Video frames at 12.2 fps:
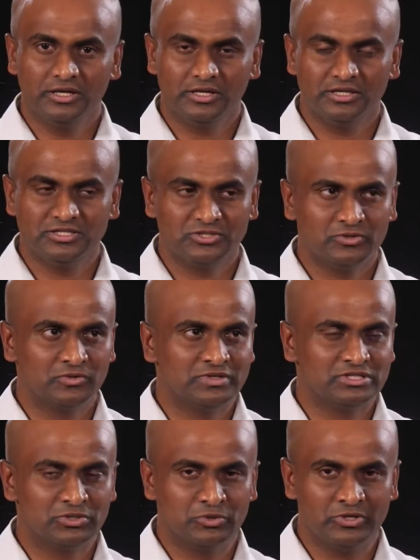It is
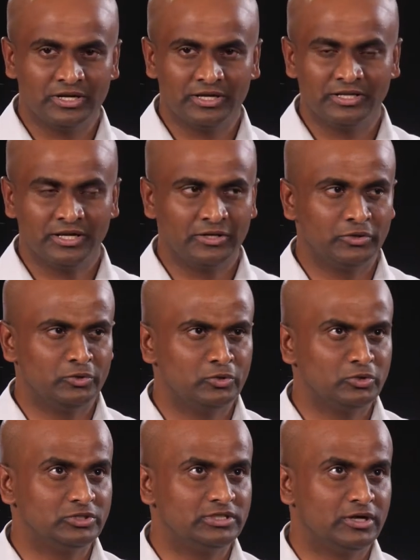always a good idea to
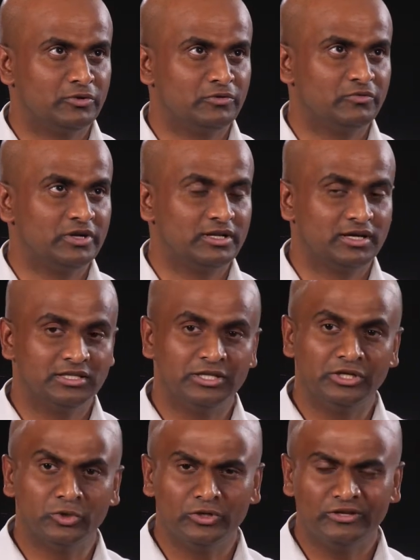note down what are the
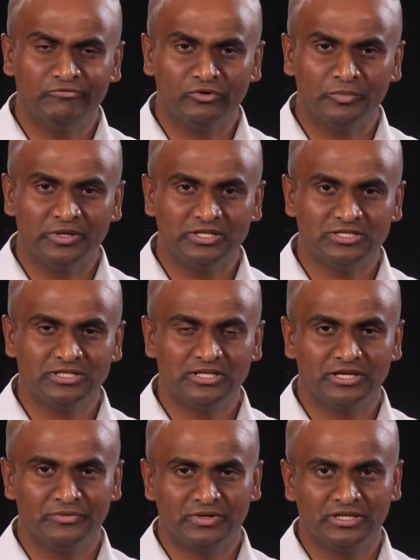known information
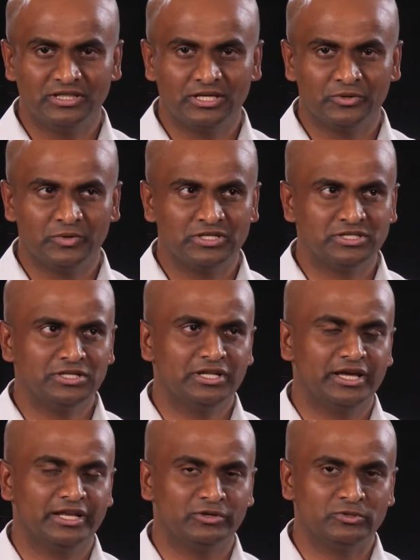given in the question,
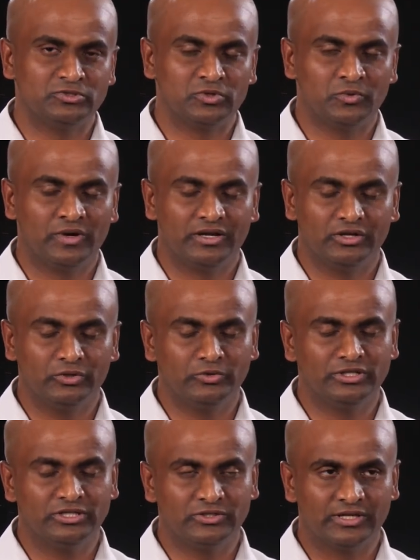and also what you
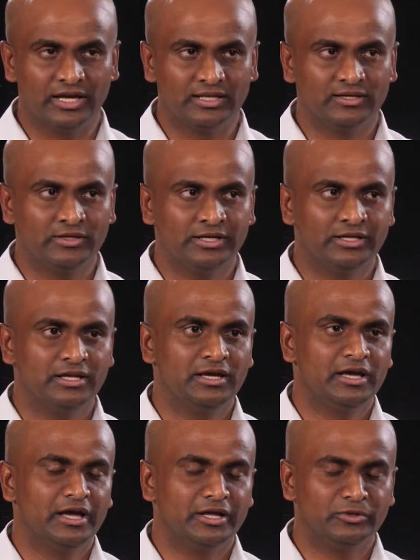need to calculate,
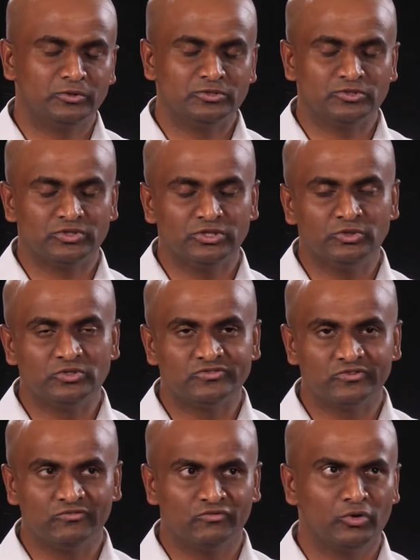and also the
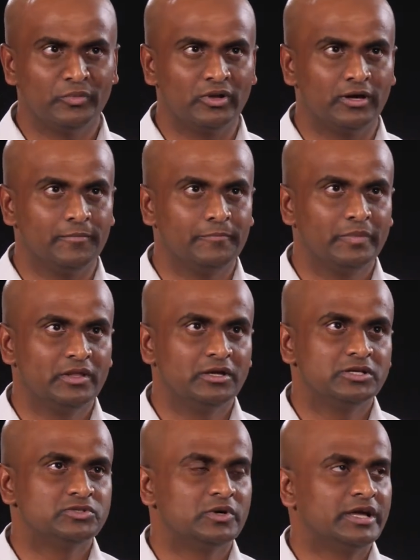useful formula.
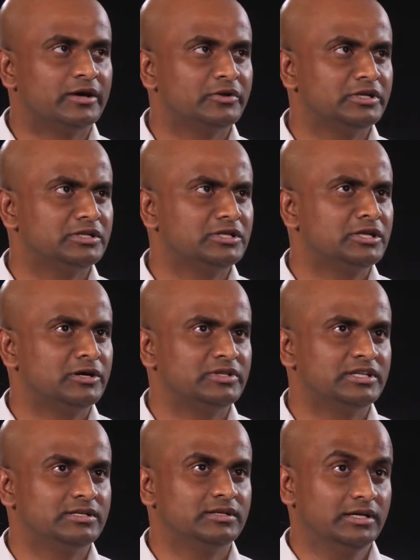So I have written down
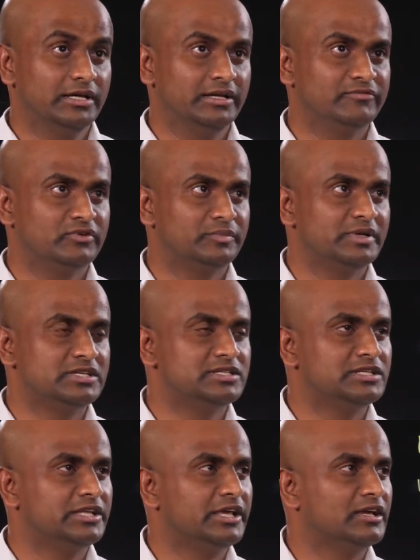the
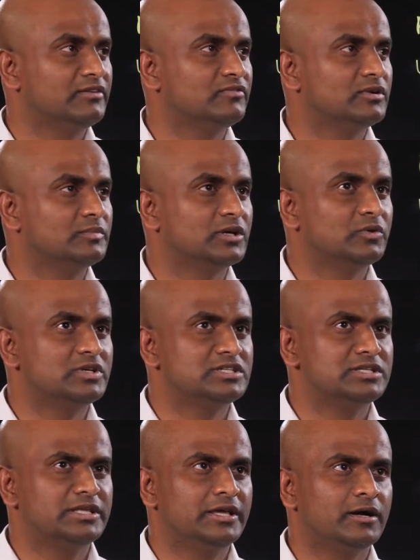information taken from the
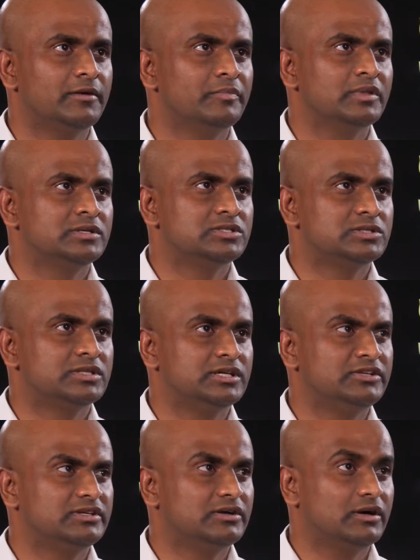question here. So
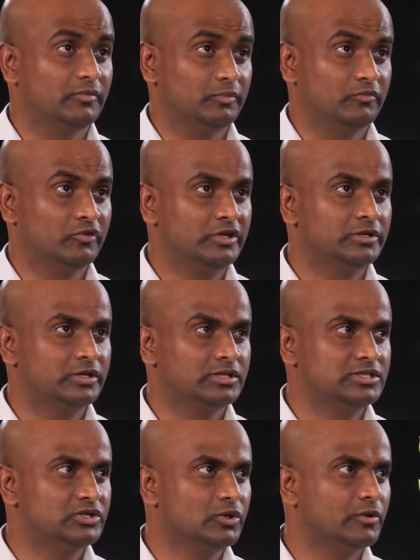the weight
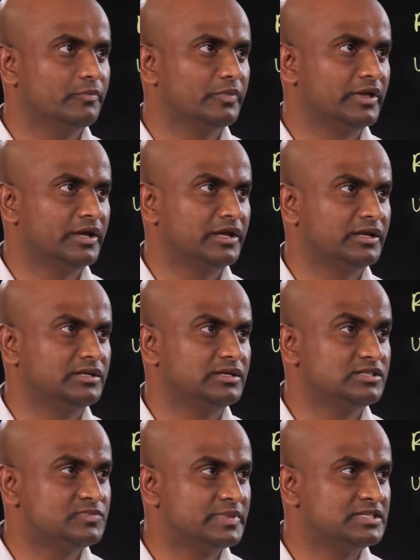ratio and
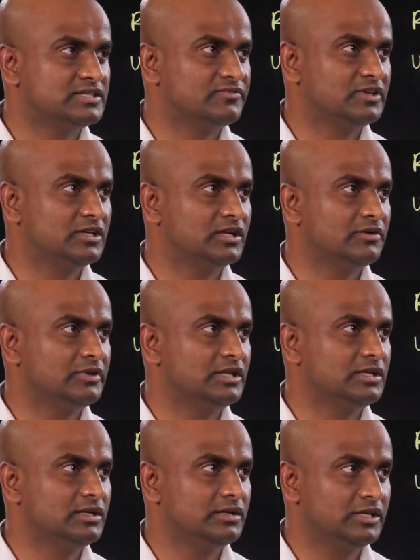specific
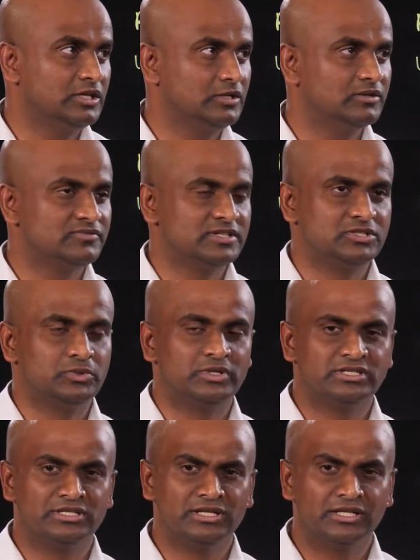gravity, degree of
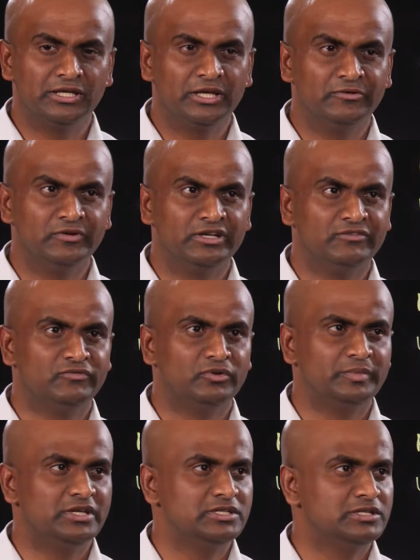saturation are the given
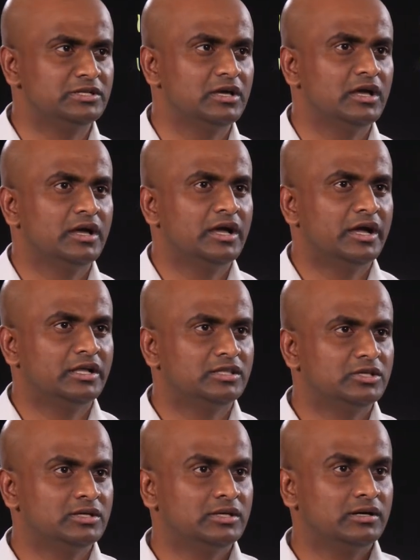information, and
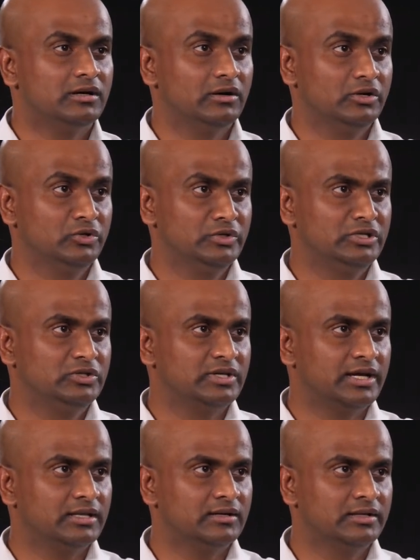you need to
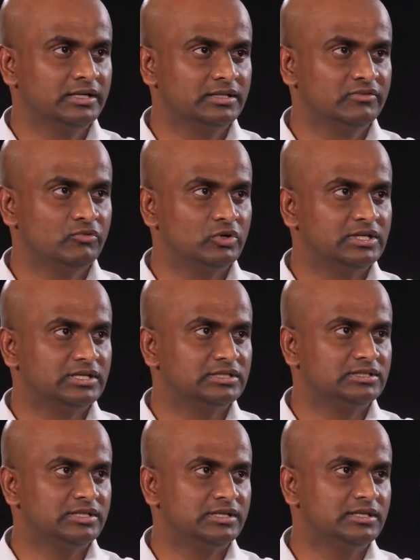calculate the water
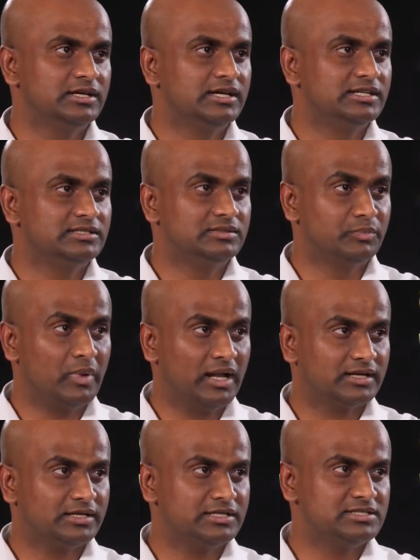content,
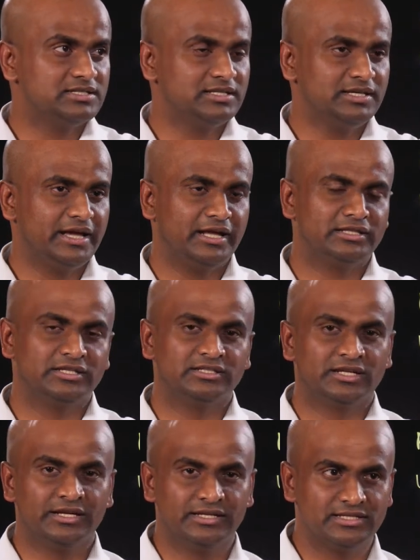bulk density and the
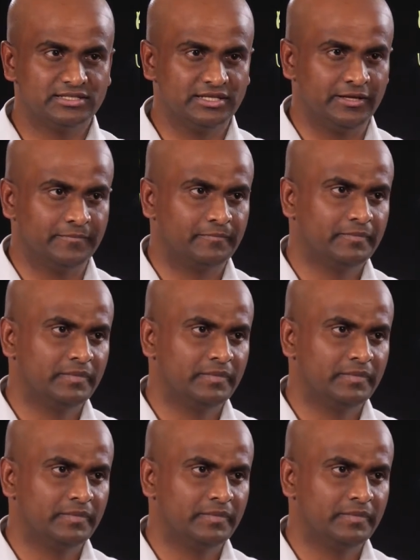dry density.